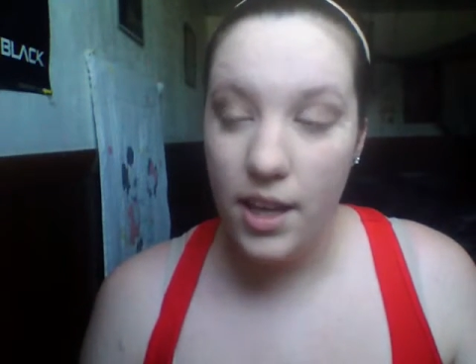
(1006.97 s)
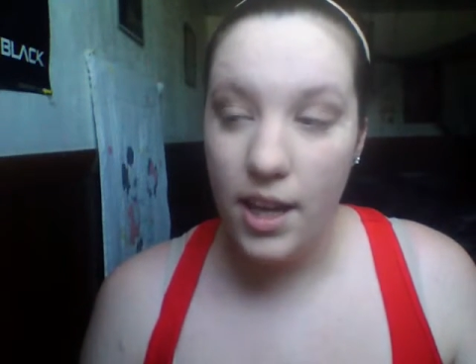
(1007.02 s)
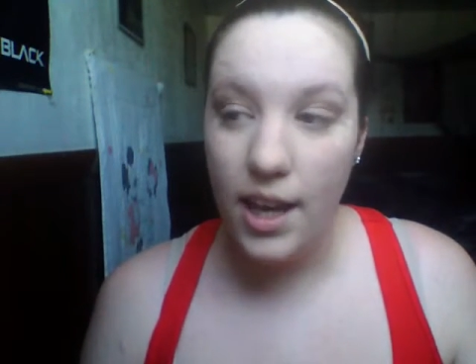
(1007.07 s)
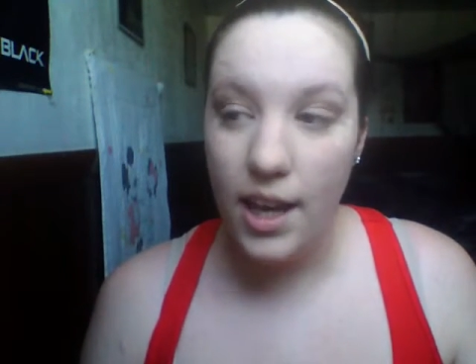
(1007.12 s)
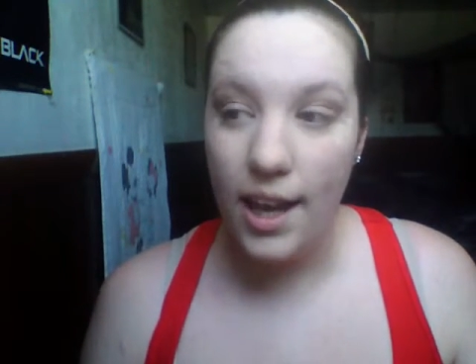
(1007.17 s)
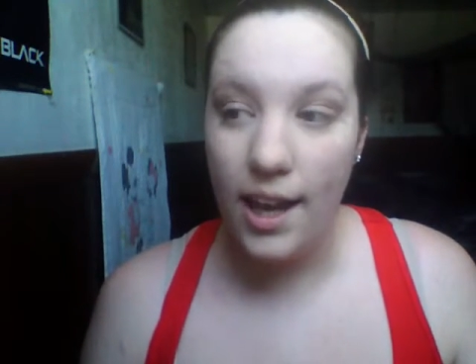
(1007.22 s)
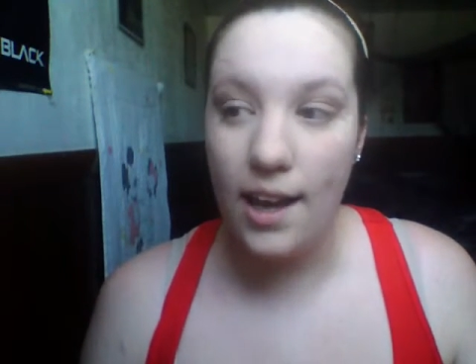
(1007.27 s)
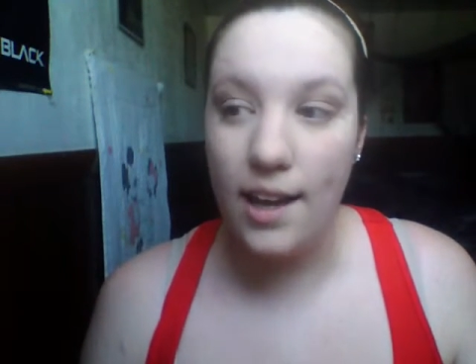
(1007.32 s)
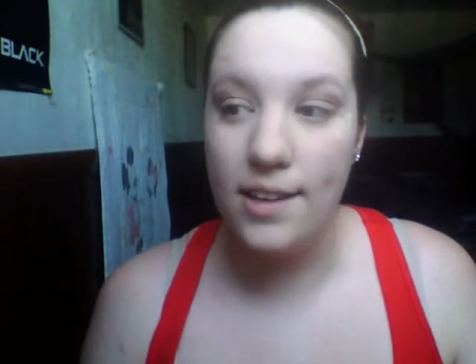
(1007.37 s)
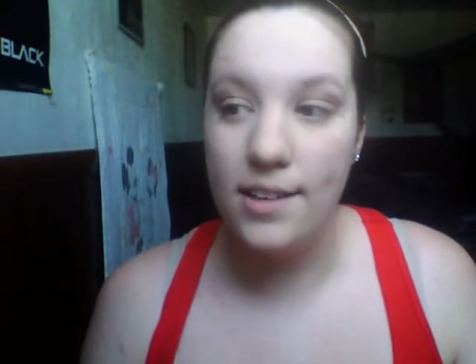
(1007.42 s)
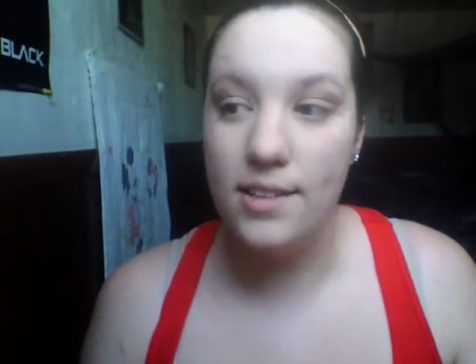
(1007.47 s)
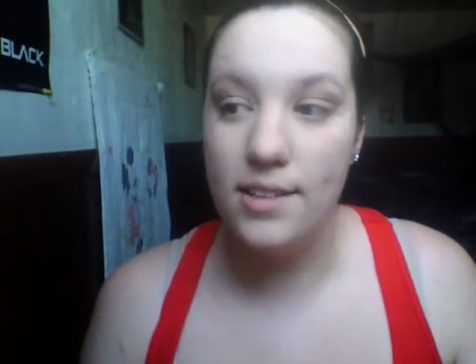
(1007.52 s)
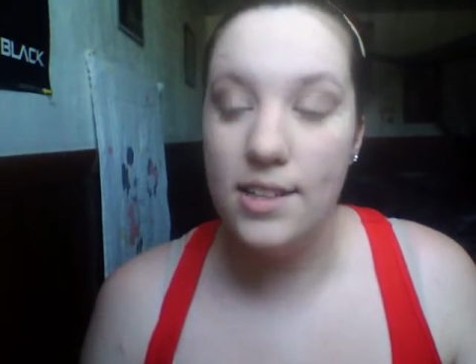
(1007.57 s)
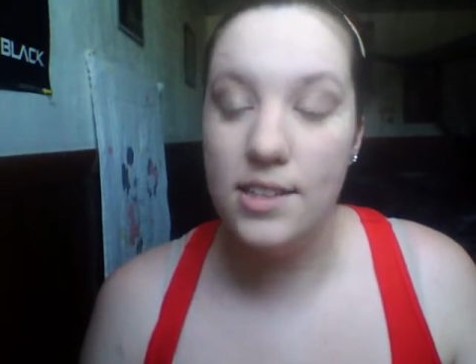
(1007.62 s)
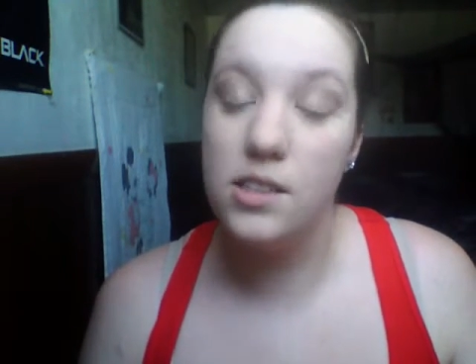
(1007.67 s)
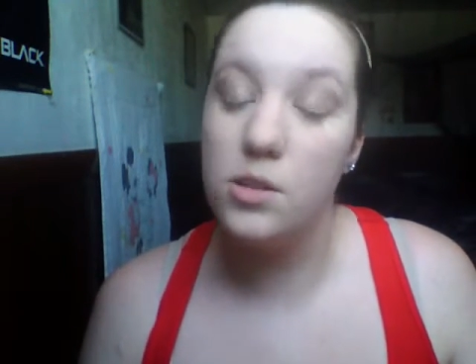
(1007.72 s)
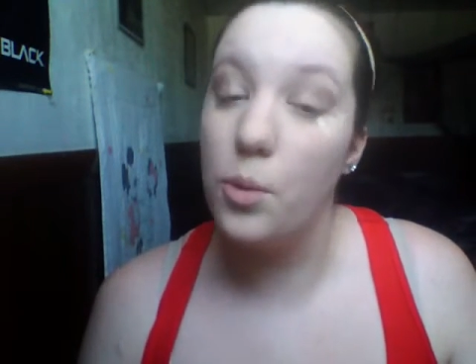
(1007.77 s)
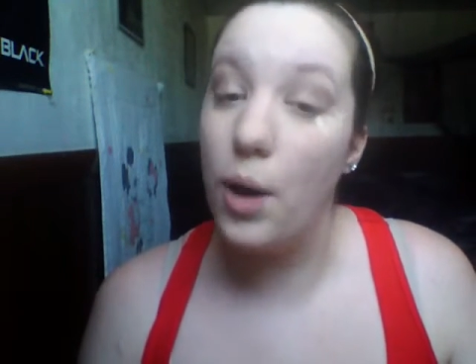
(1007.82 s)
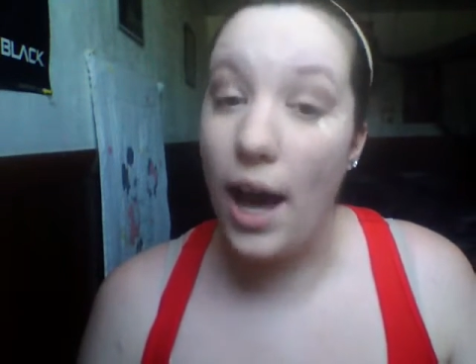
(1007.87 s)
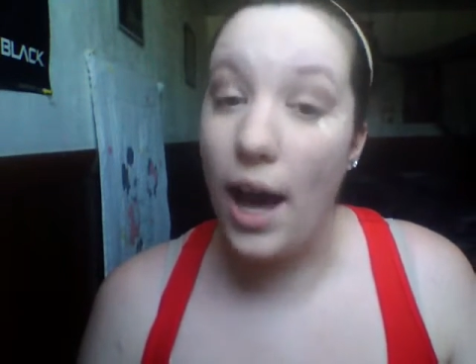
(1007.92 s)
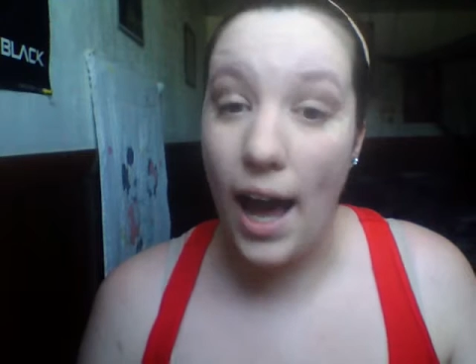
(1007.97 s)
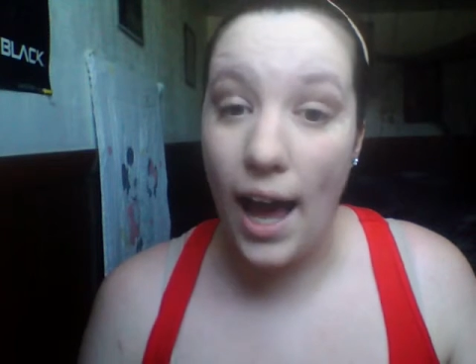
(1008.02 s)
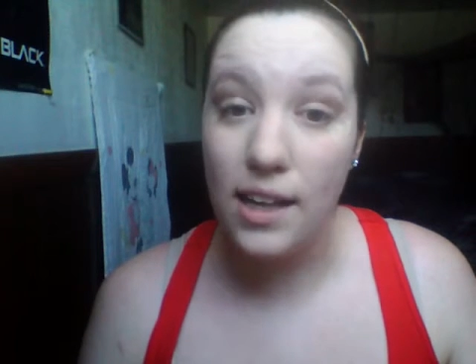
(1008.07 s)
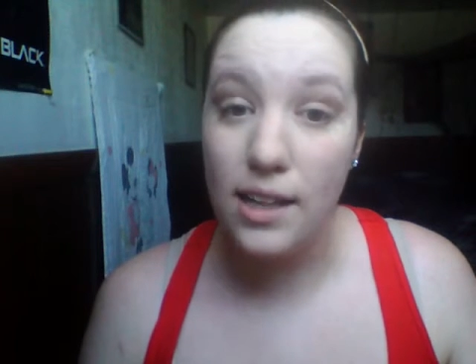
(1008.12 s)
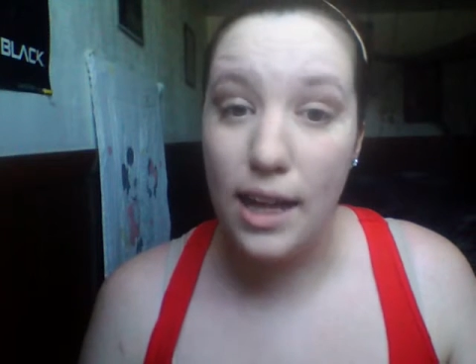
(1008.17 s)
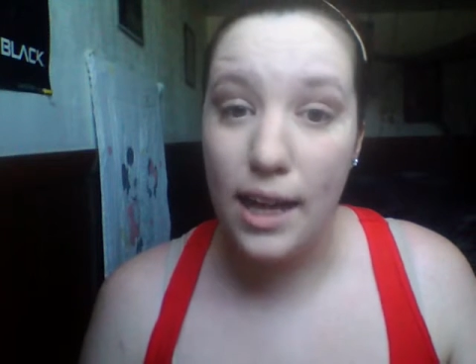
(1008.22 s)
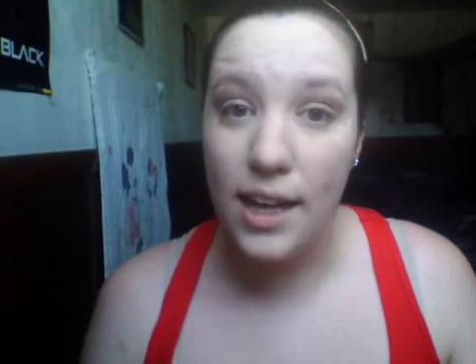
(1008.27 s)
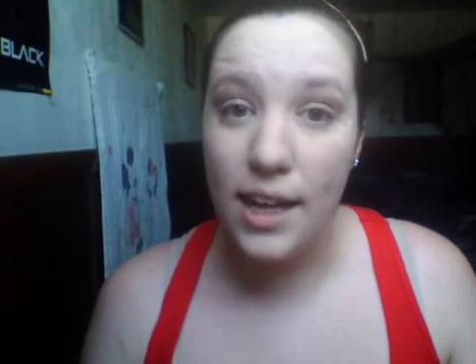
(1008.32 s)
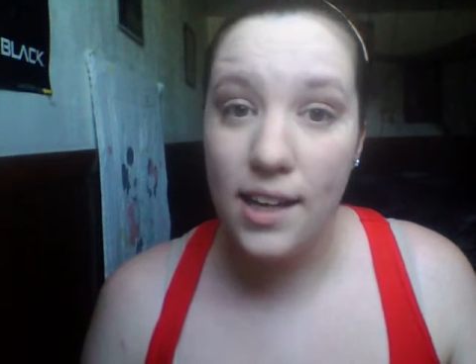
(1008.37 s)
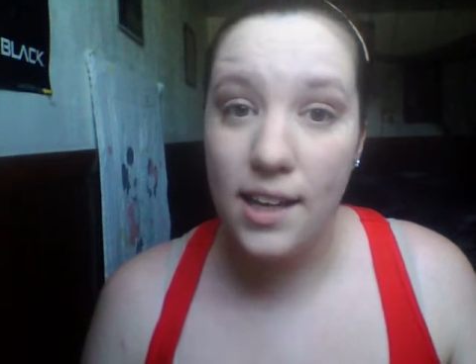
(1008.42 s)
and this is what I
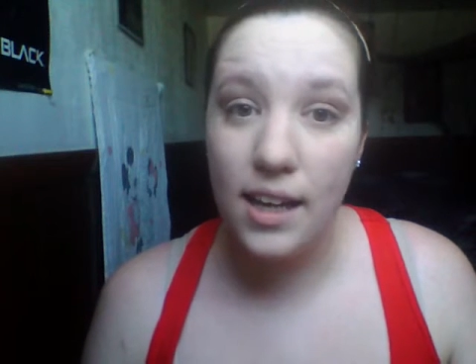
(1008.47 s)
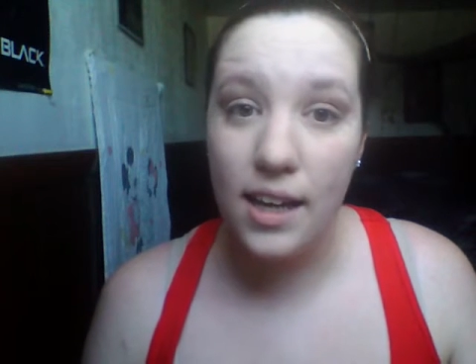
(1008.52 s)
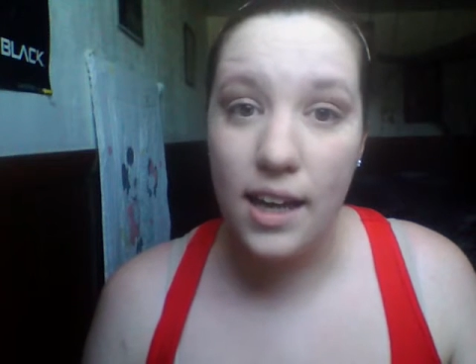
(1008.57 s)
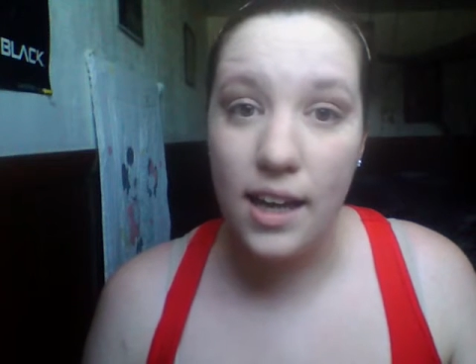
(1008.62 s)
like,